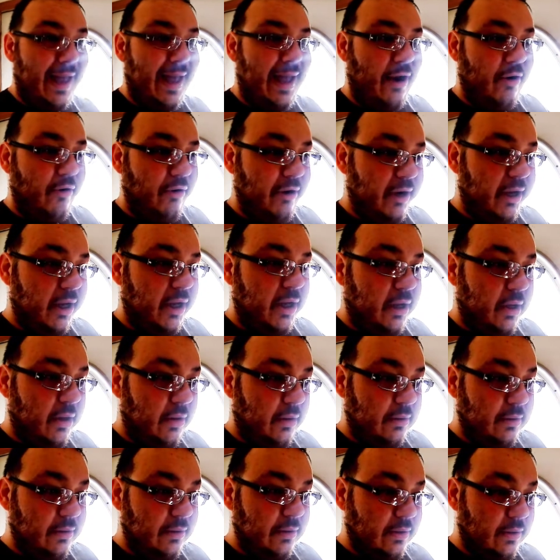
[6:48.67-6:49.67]
Eric
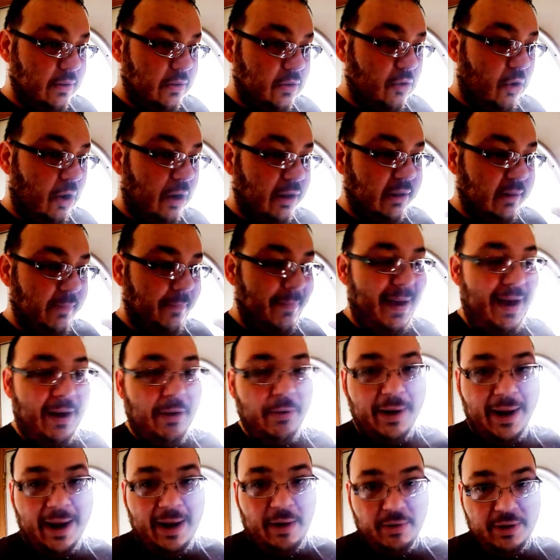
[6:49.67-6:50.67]
talked
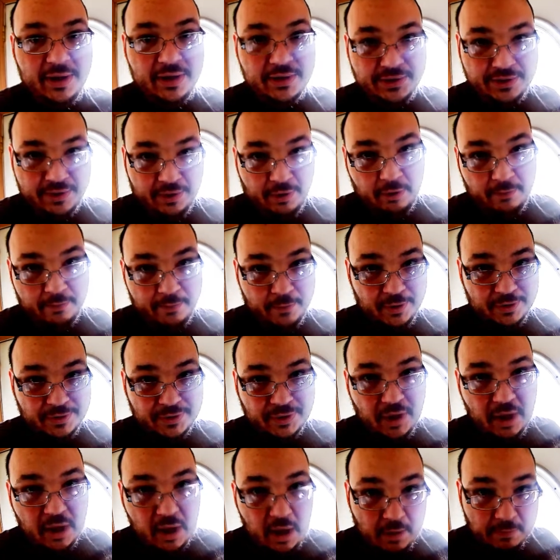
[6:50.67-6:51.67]
about how his therapist
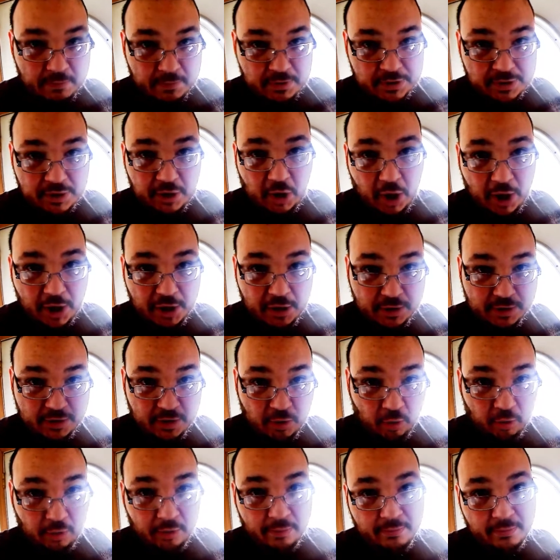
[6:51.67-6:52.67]
massage,
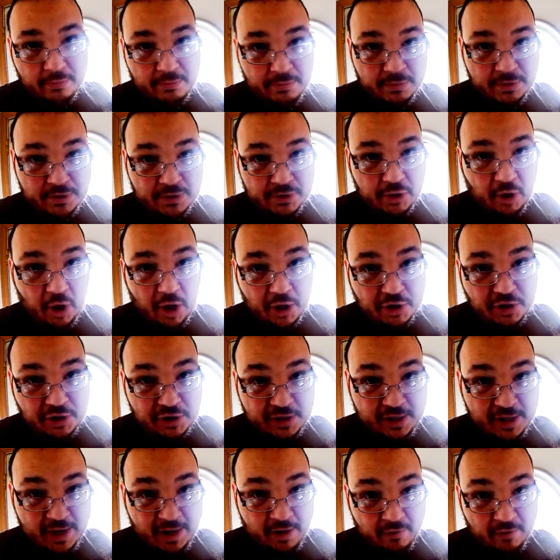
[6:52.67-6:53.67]
told him to massage
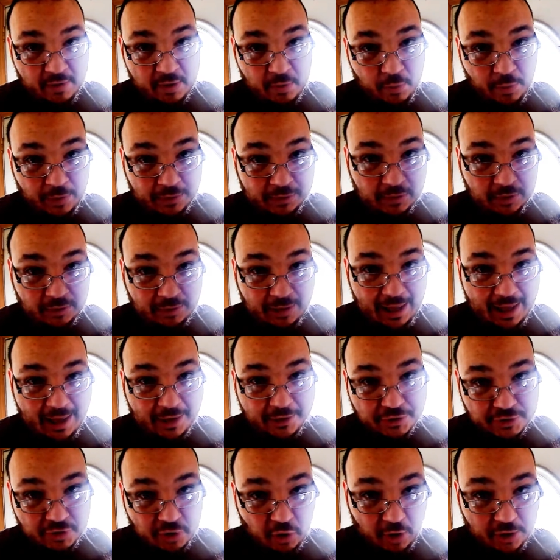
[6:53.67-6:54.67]
the area with a lot
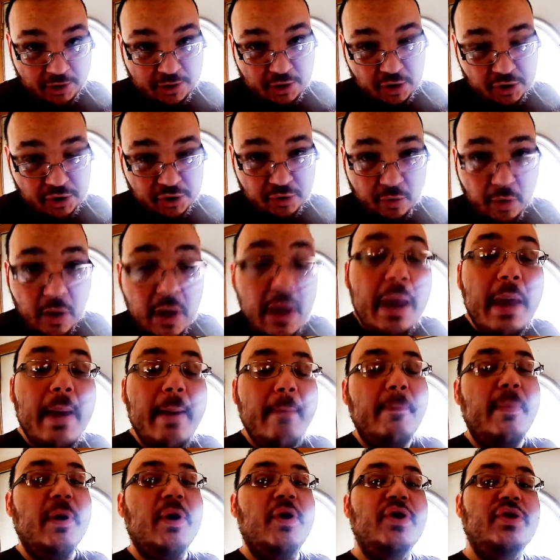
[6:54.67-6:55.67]
of scar tissue
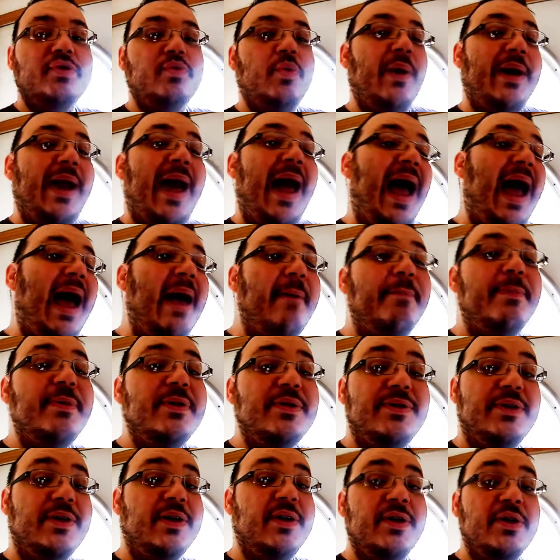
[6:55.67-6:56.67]
because what
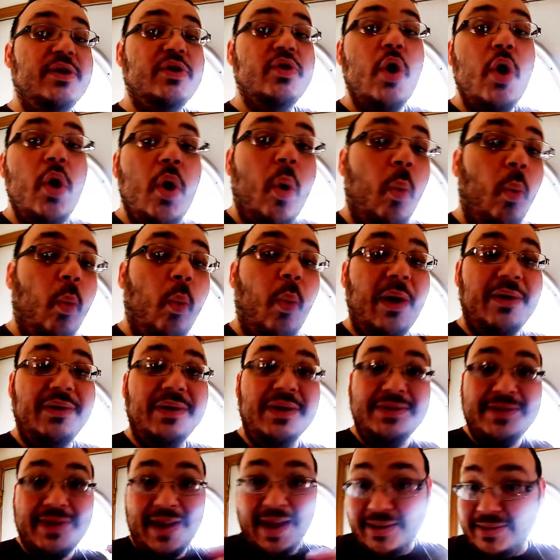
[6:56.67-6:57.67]
happens is when
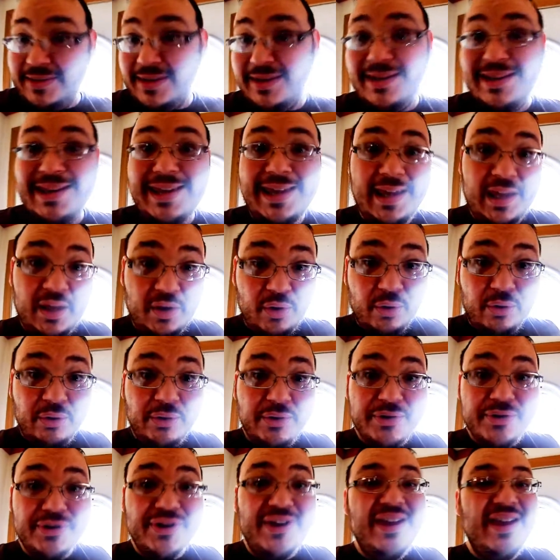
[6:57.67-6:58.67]
the tendon
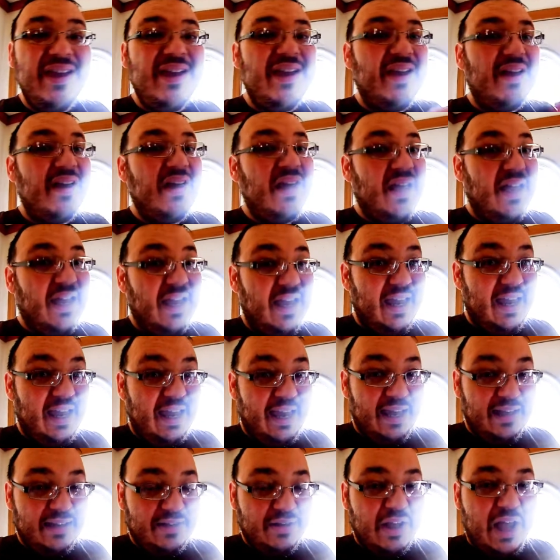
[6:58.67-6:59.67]
heals,
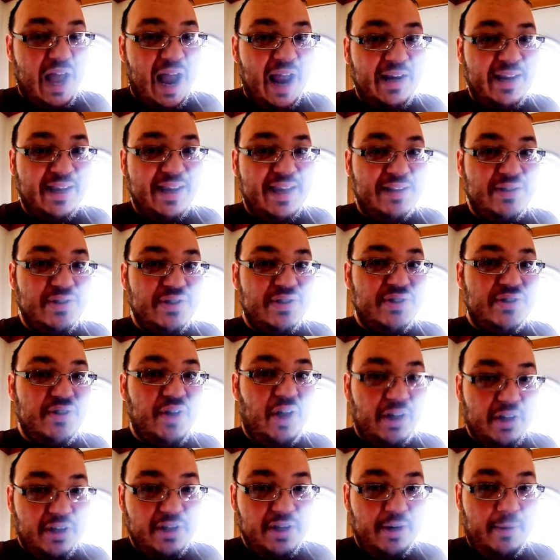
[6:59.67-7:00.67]
it kind of gets
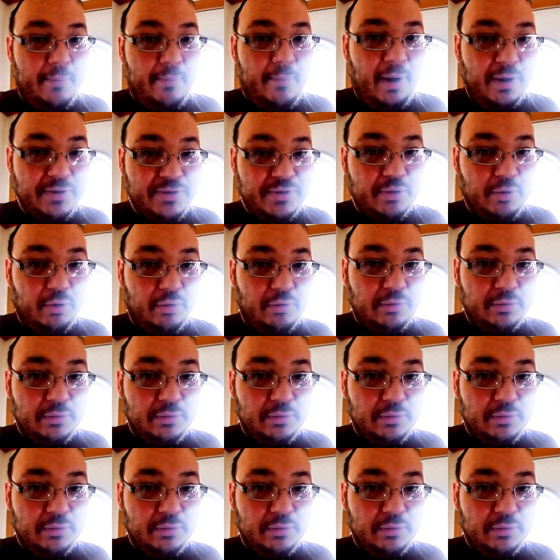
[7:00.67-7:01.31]
stuck to the muscle,